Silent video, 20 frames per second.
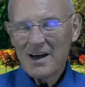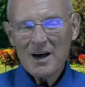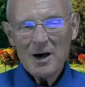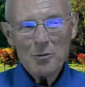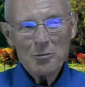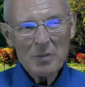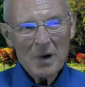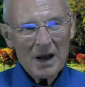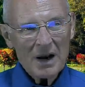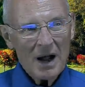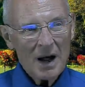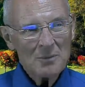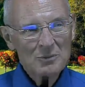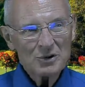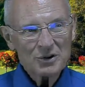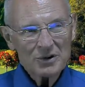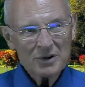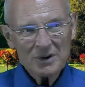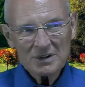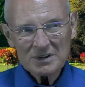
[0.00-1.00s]
But I'm
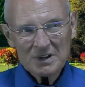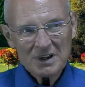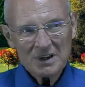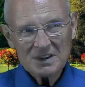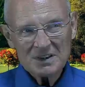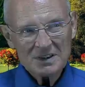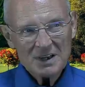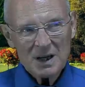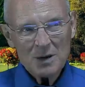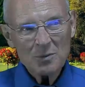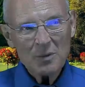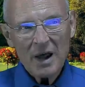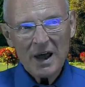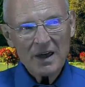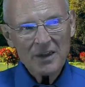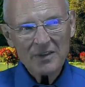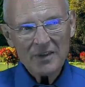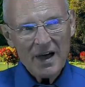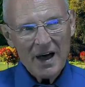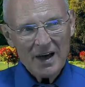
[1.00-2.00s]
sure it's going to seem
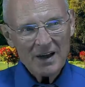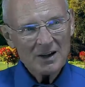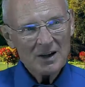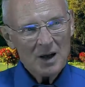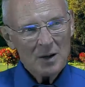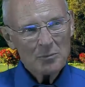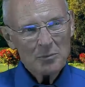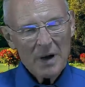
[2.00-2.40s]
like that.